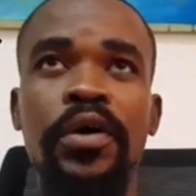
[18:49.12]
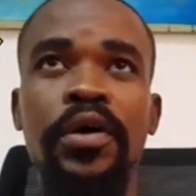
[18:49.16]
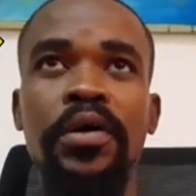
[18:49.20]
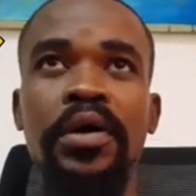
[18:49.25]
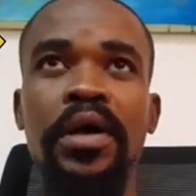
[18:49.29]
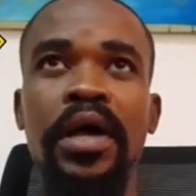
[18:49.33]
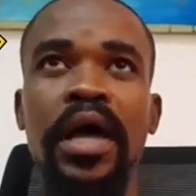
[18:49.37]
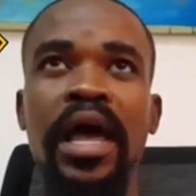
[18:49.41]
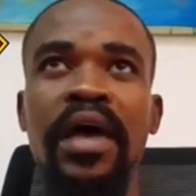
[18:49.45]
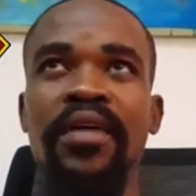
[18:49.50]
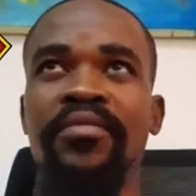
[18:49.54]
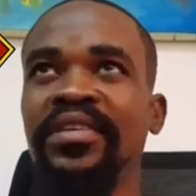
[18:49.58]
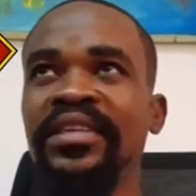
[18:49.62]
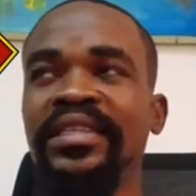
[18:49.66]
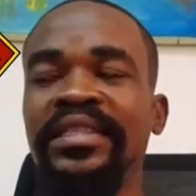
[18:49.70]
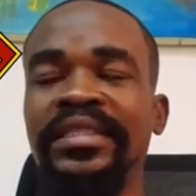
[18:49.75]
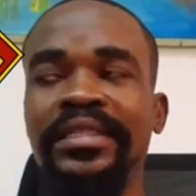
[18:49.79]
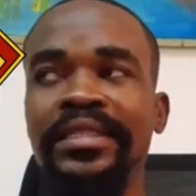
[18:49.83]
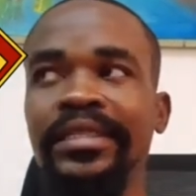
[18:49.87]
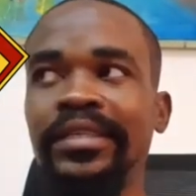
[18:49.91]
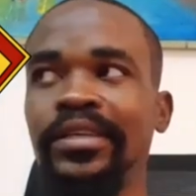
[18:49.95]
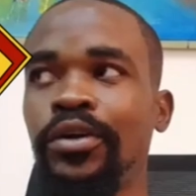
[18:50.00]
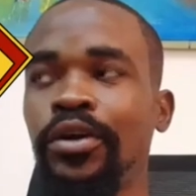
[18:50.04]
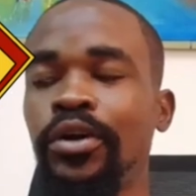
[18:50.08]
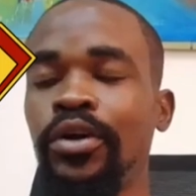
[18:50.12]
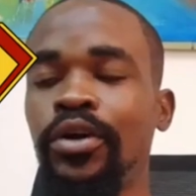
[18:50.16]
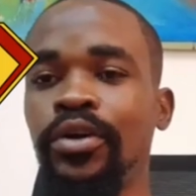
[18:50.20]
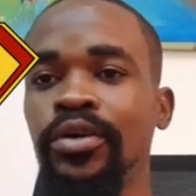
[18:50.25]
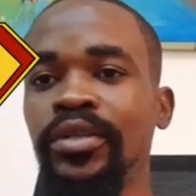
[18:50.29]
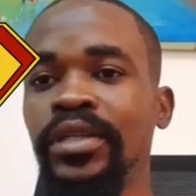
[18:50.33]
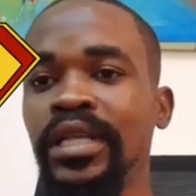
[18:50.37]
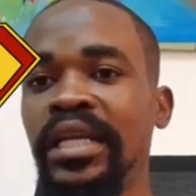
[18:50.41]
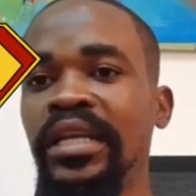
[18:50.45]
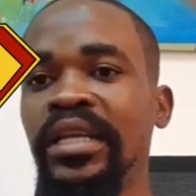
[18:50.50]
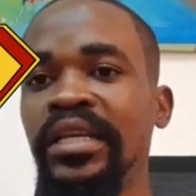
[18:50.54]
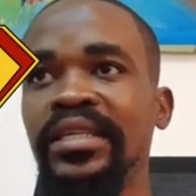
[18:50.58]
I haven't
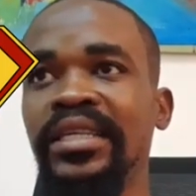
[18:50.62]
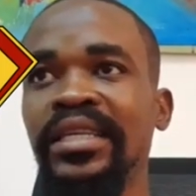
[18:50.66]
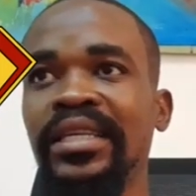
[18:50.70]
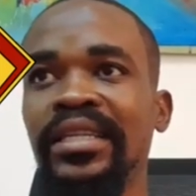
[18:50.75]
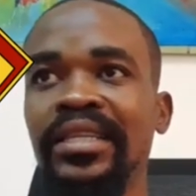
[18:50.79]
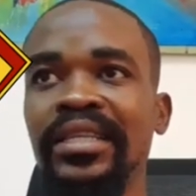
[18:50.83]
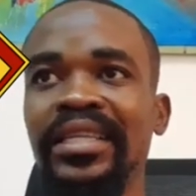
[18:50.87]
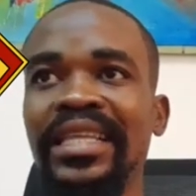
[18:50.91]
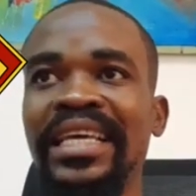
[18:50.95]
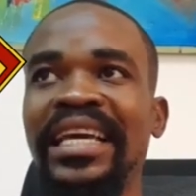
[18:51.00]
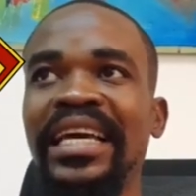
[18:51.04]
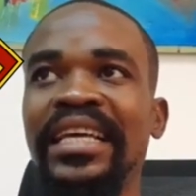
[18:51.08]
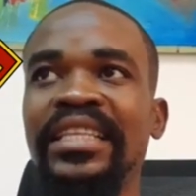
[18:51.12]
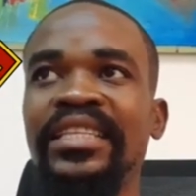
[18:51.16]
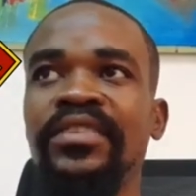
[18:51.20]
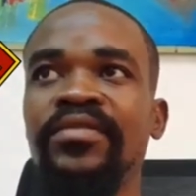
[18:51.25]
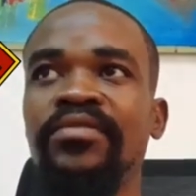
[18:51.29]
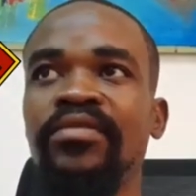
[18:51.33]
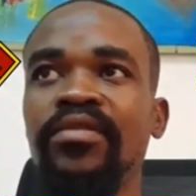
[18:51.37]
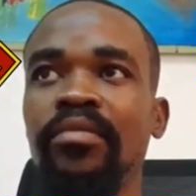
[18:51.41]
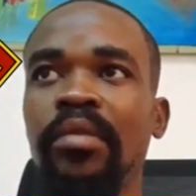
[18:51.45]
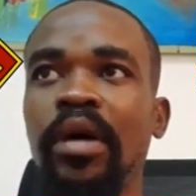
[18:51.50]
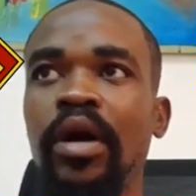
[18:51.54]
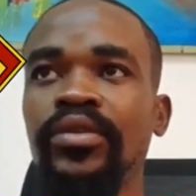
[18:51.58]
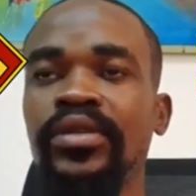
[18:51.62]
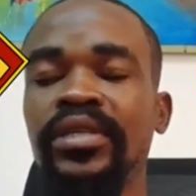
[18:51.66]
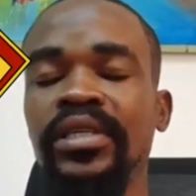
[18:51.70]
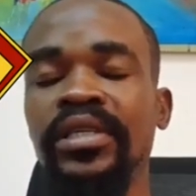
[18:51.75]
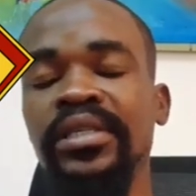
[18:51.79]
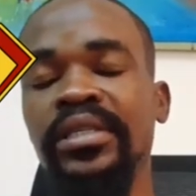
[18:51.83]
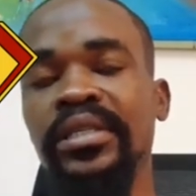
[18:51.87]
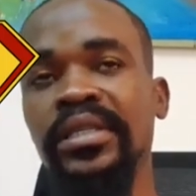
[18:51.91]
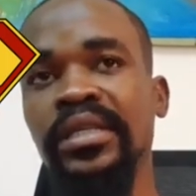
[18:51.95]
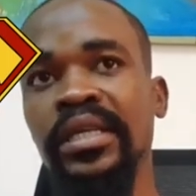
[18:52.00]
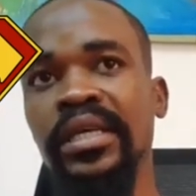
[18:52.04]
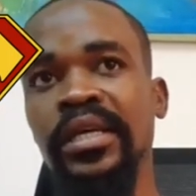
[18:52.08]
heard anything negative about
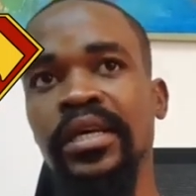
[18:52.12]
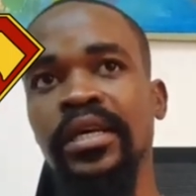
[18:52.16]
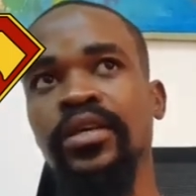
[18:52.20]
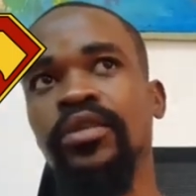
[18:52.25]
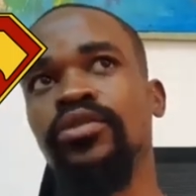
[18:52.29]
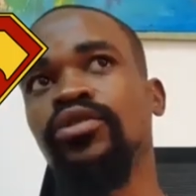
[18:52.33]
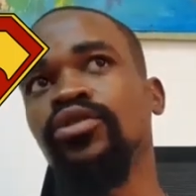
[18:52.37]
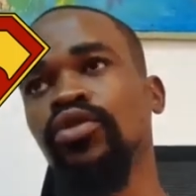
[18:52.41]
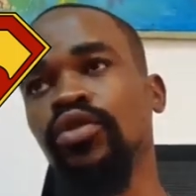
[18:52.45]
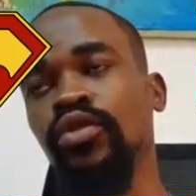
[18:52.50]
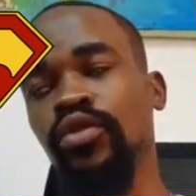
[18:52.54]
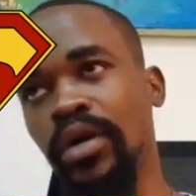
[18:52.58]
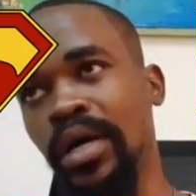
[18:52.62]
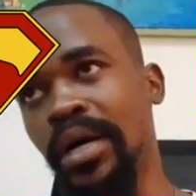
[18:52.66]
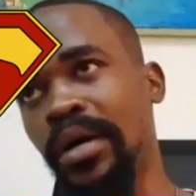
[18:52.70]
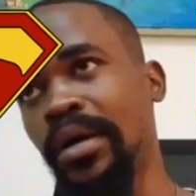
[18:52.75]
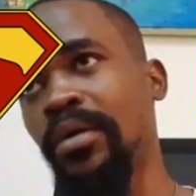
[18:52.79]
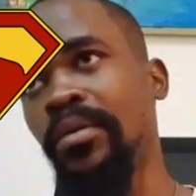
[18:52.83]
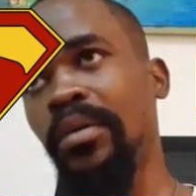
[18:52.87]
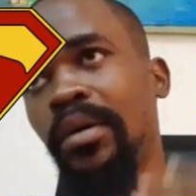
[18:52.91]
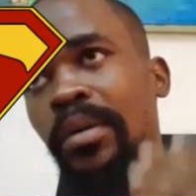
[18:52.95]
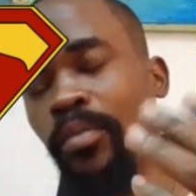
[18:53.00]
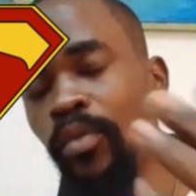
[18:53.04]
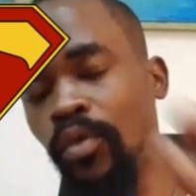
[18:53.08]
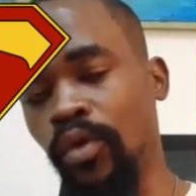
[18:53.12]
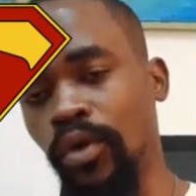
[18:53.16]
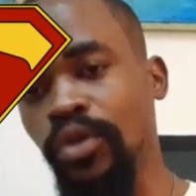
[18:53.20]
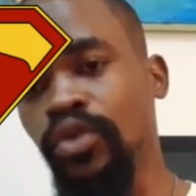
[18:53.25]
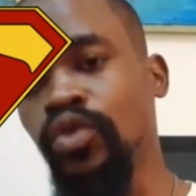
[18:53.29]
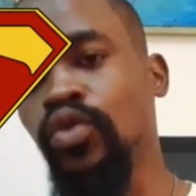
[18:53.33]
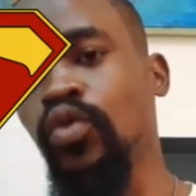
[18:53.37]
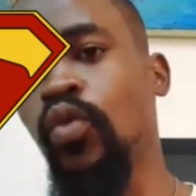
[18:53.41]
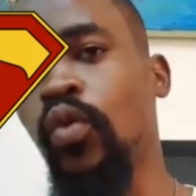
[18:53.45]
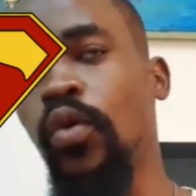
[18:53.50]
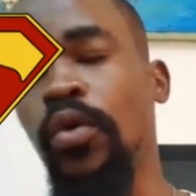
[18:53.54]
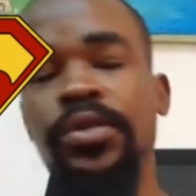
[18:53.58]
it, so I'm going
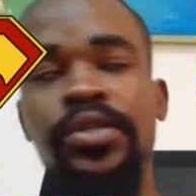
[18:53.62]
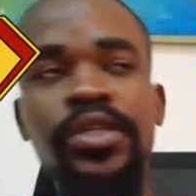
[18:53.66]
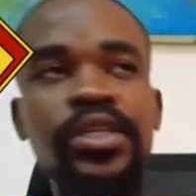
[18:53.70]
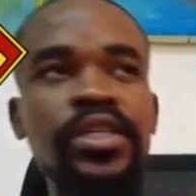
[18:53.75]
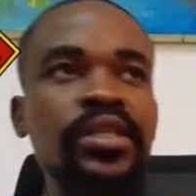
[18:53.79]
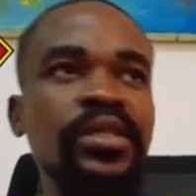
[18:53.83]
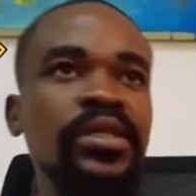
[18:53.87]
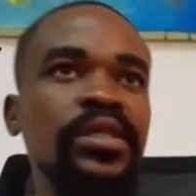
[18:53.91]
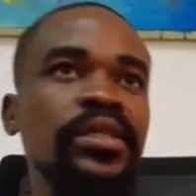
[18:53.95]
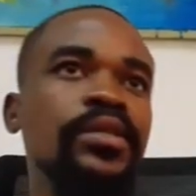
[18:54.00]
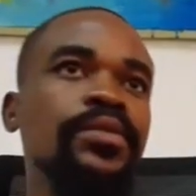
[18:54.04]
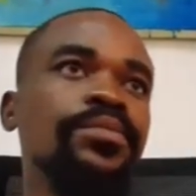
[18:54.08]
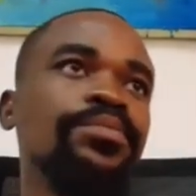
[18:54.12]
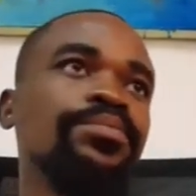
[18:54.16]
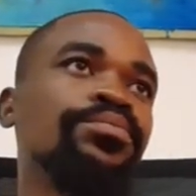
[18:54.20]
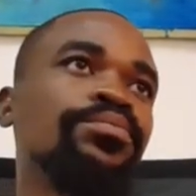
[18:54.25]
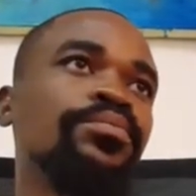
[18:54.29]
to watch it.